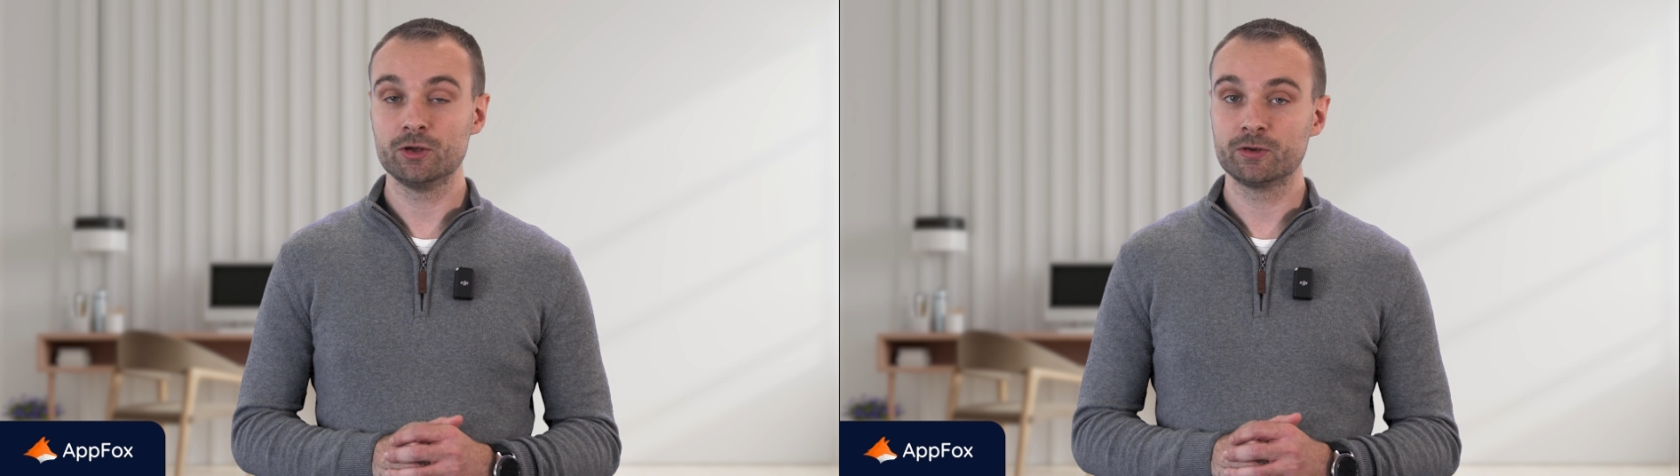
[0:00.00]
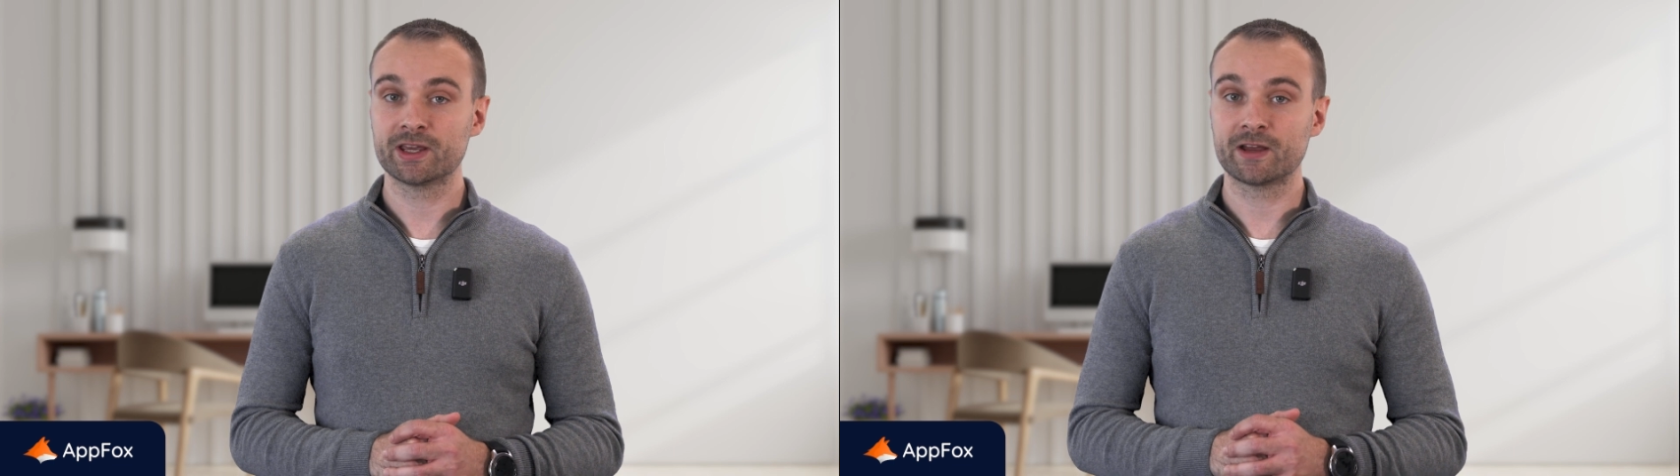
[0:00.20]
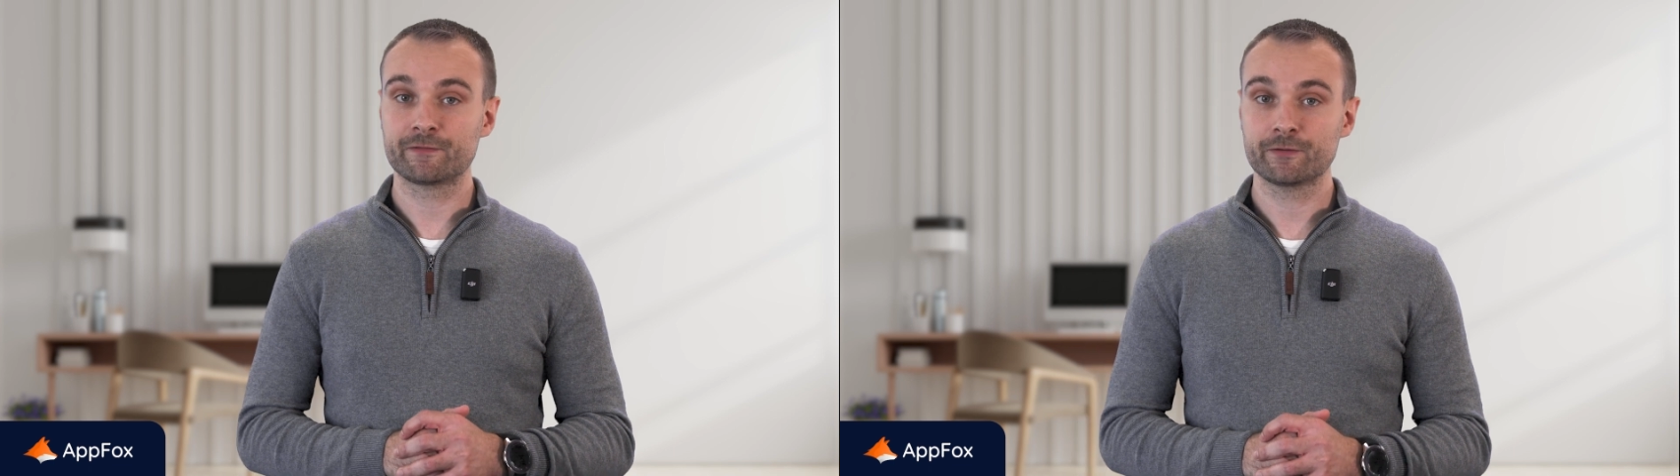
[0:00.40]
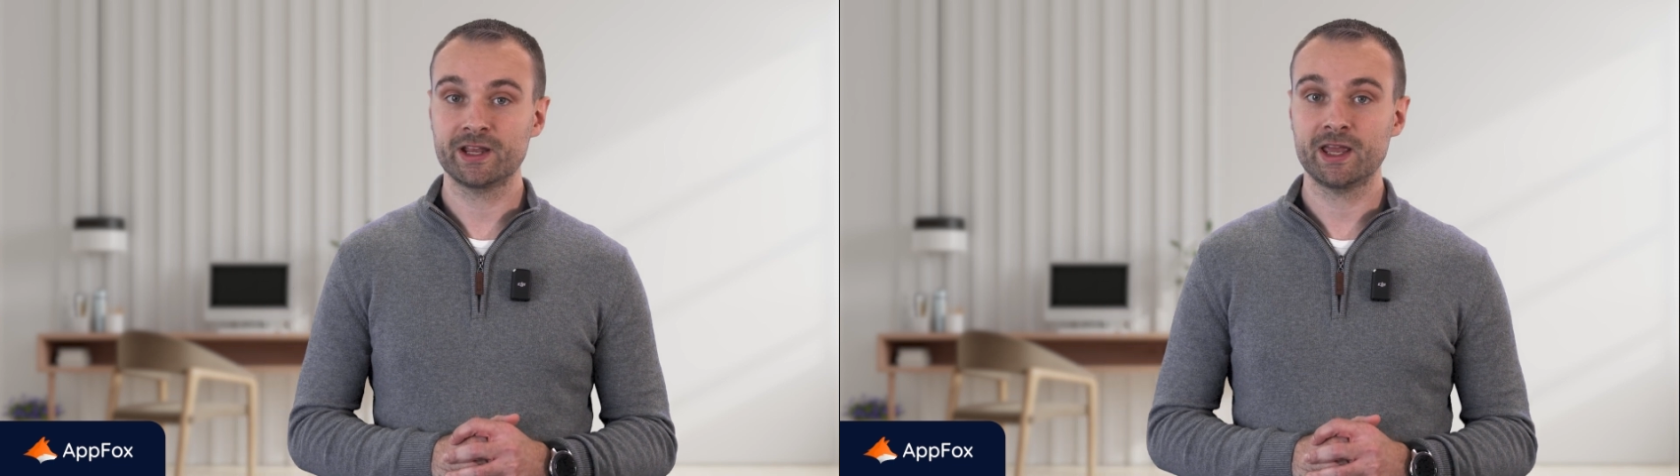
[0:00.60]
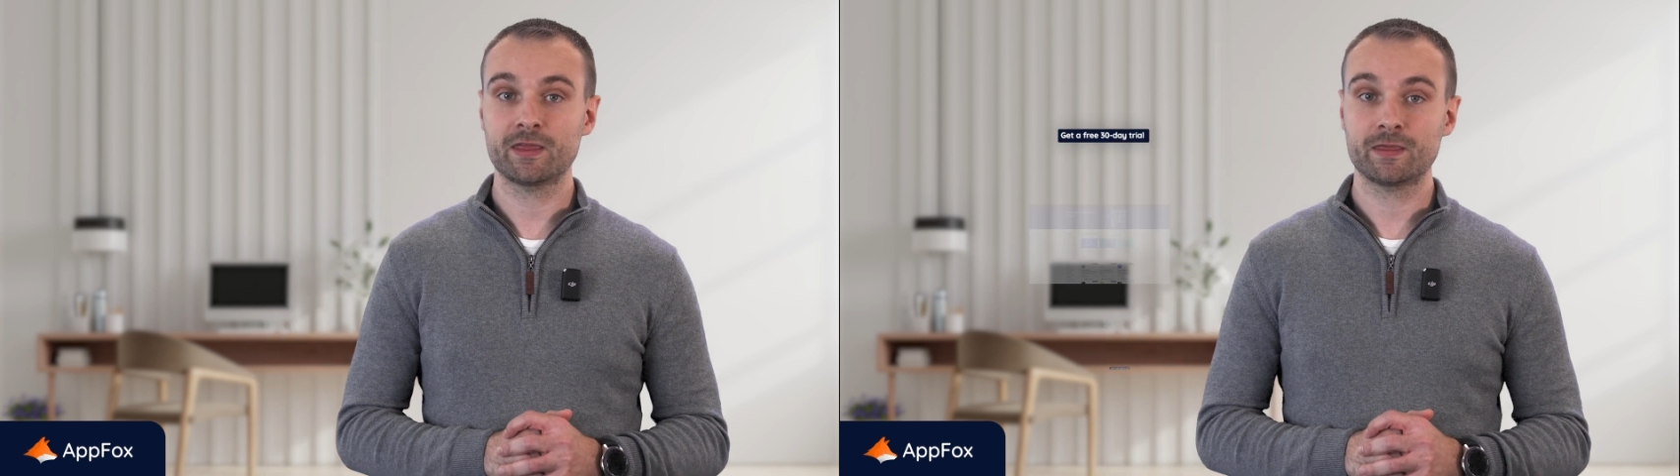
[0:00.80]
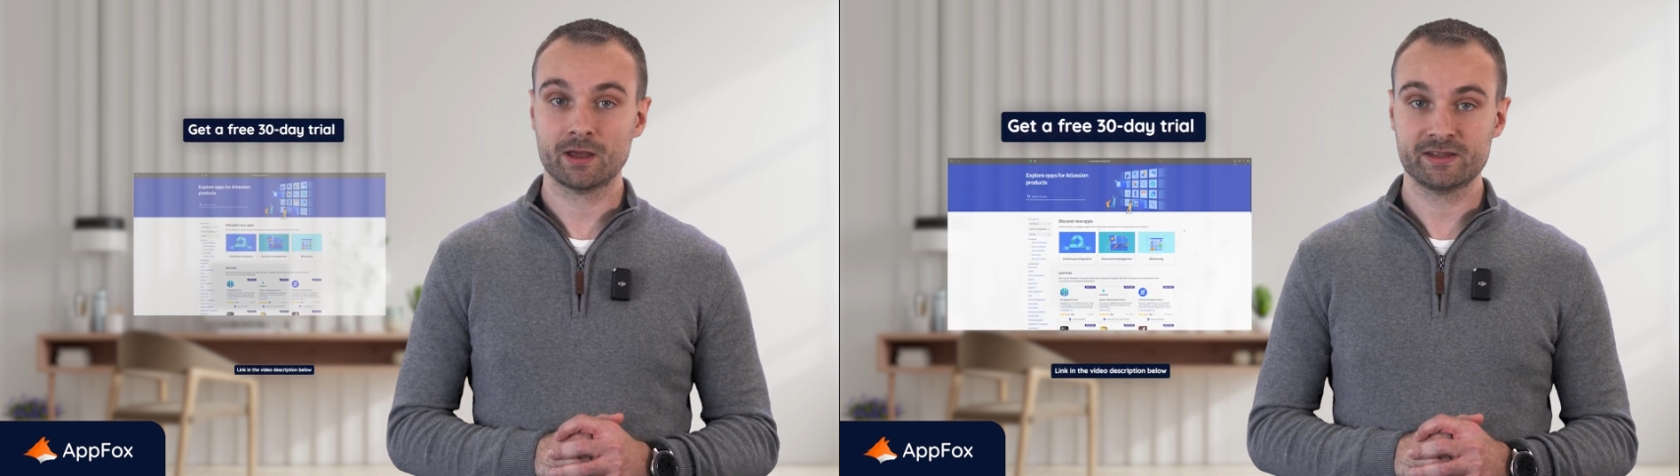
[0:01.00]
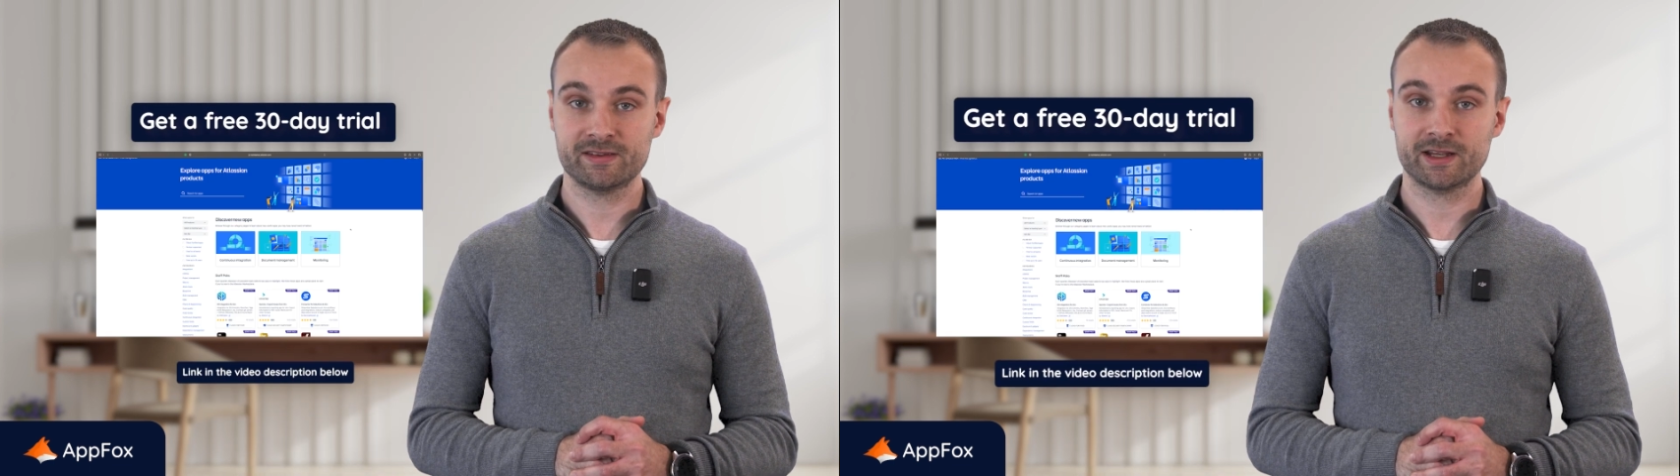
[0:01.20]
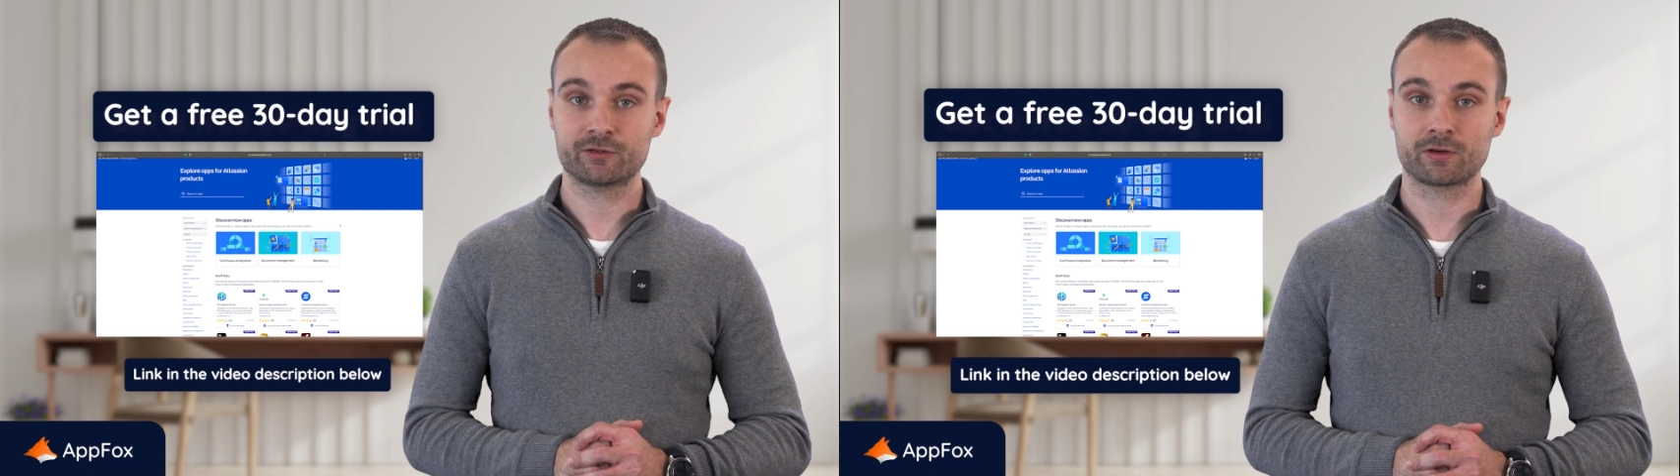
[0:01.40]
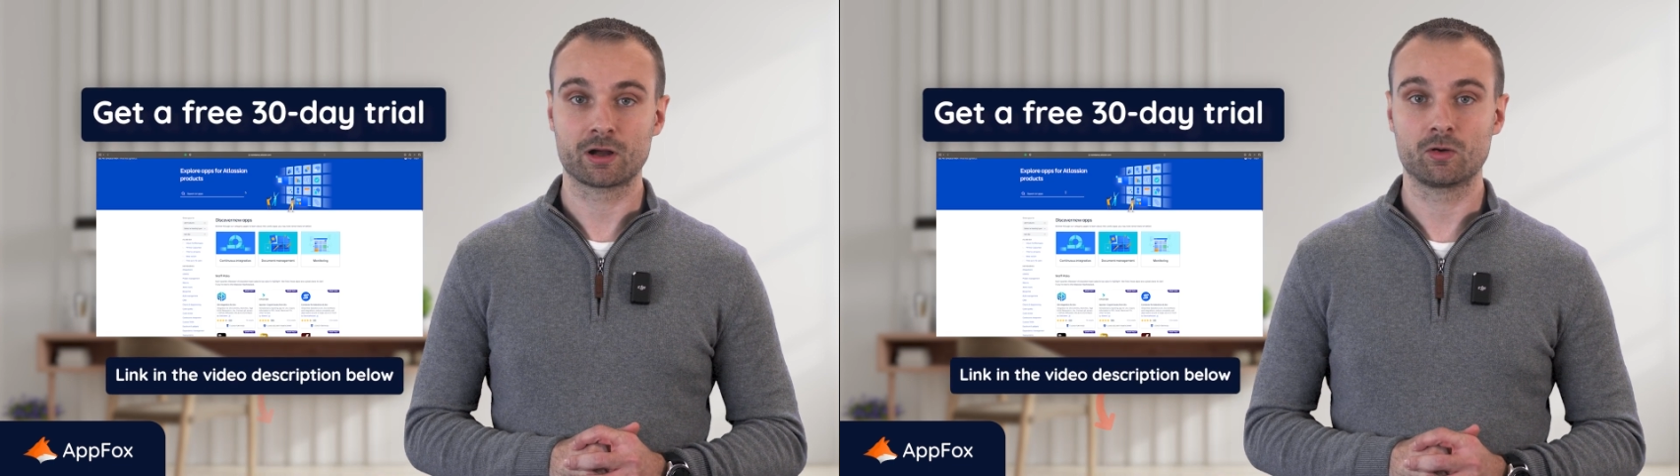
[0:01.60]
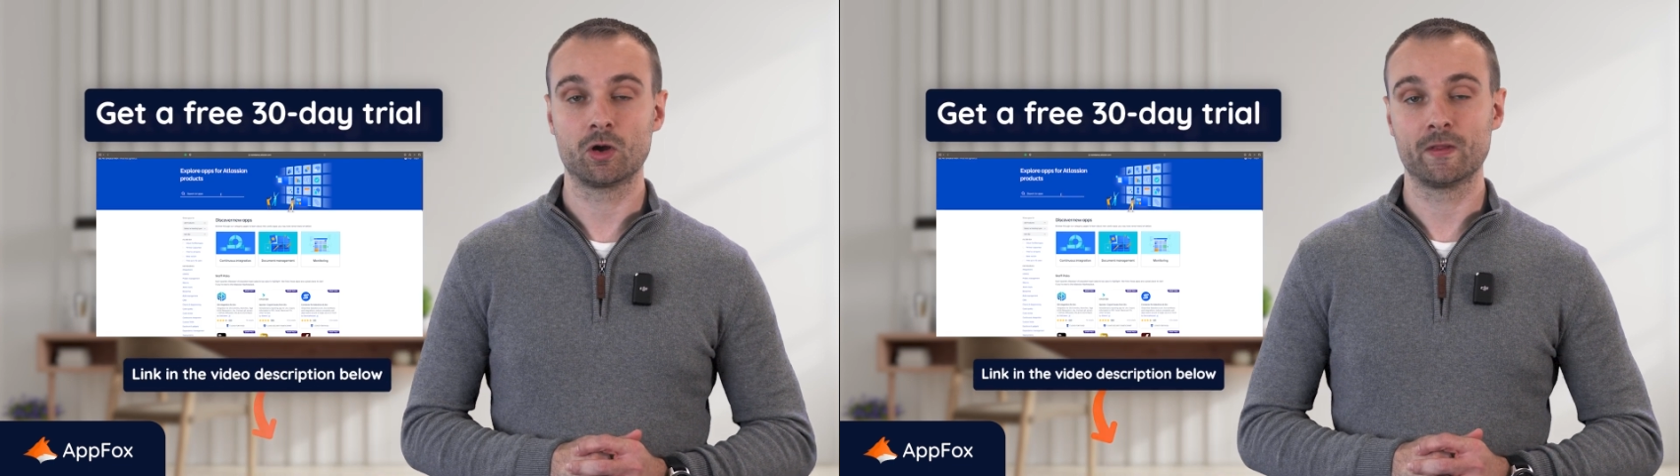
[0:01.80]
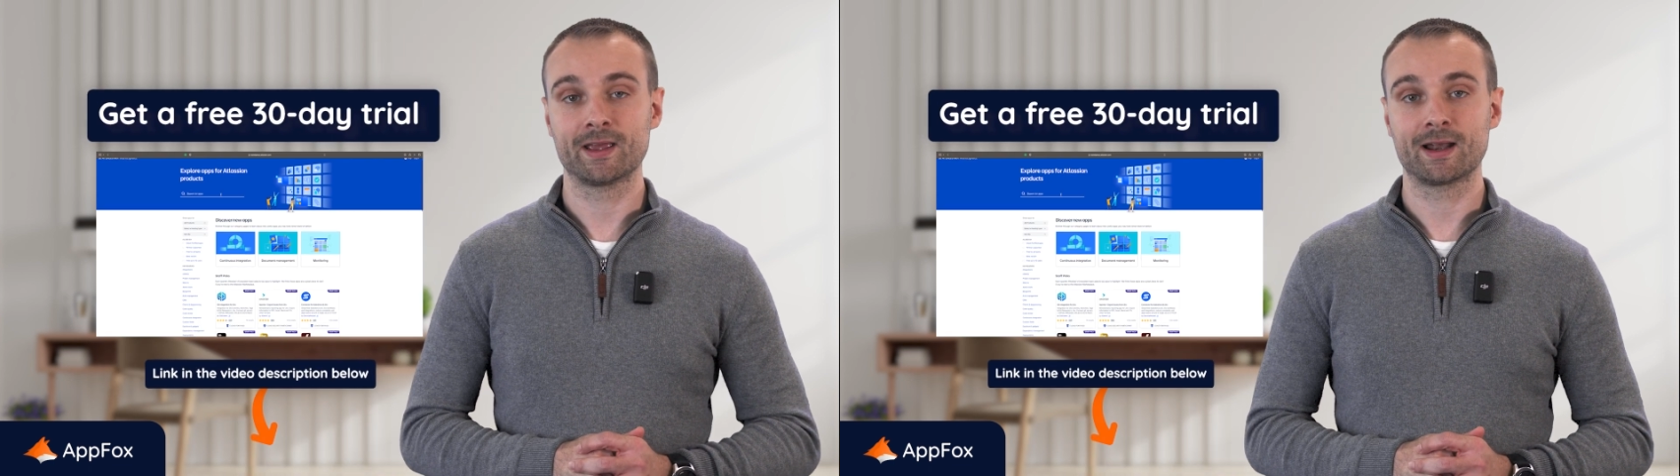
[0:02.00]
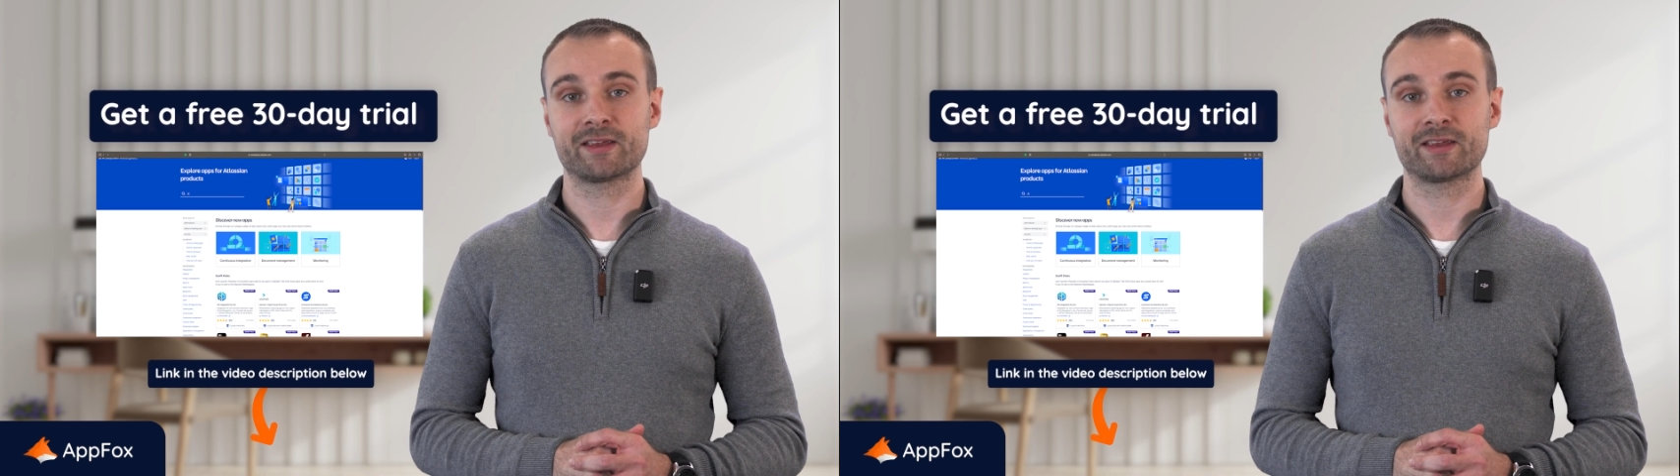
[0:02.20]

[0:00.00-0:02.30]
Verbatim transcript: you can get a free 30-day trial on the